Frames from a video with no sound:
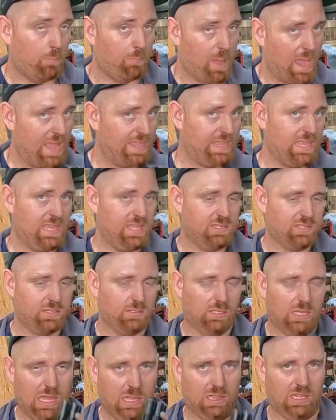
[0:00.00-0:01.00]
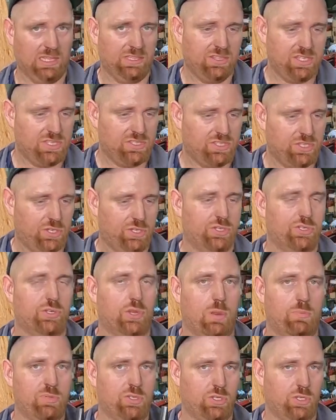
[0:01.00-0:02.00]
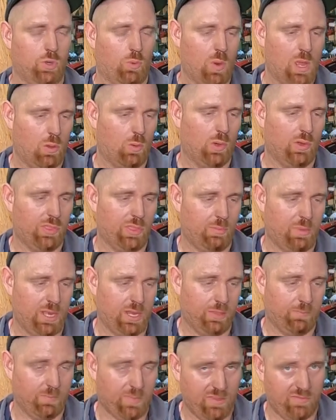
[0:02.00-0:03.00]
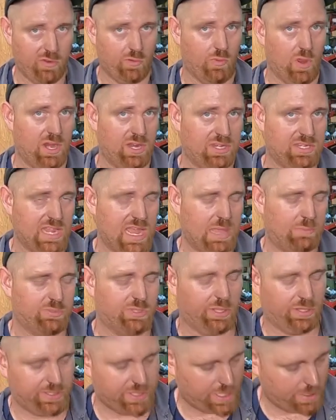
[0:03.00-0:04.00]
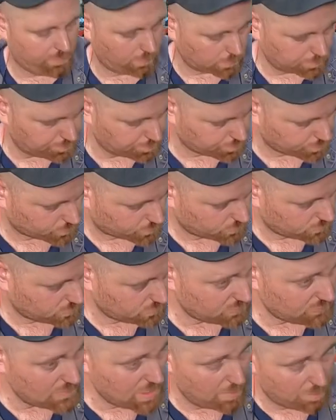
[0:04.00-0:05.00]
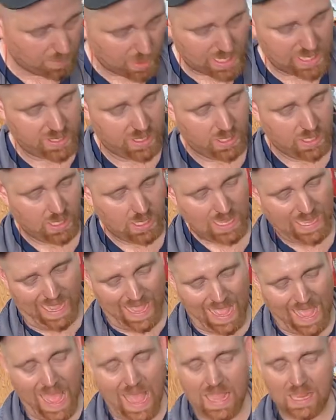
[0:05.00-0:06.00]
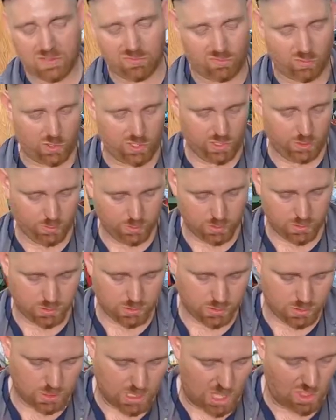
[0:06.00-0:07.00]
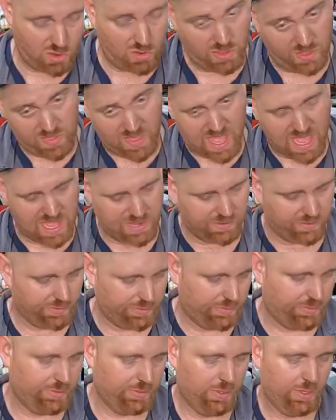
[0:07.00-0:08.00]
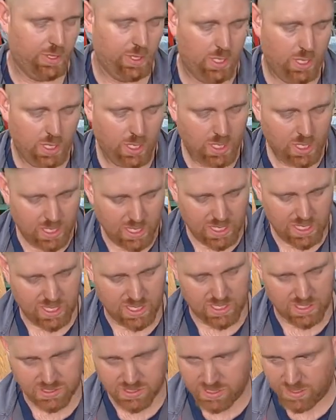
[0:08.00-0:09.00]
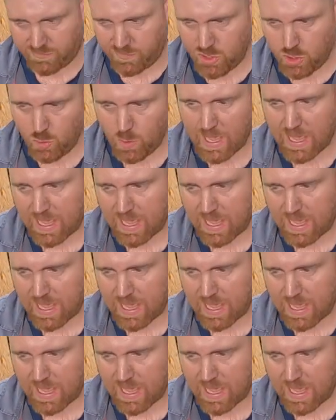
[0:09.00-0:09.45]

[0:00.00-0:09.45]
buy these. I link these in the description. They're well worth the money if you're running taps all the time. But a hack for you, other than that, is if you